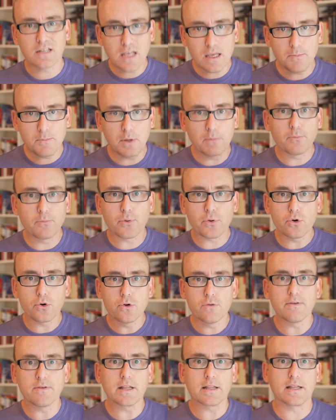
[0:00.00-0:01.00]
keep
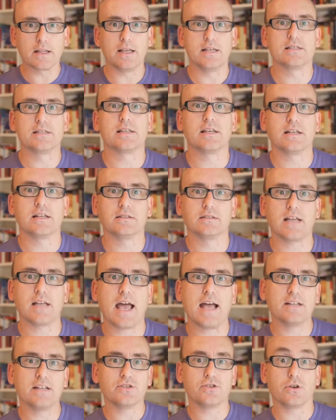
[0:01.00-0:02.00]
improving these things
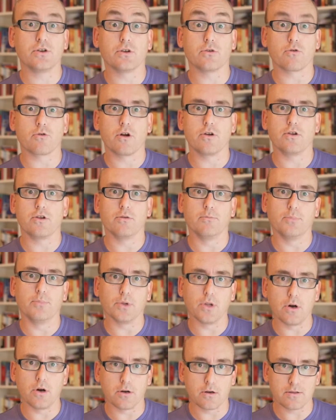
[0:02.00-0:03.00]
as you grow your
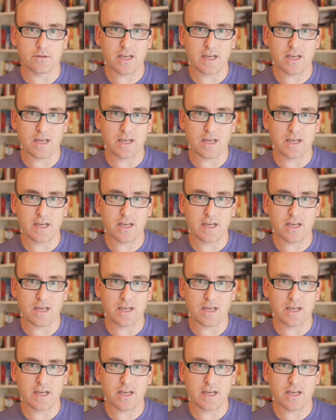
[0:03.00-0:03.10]
blog.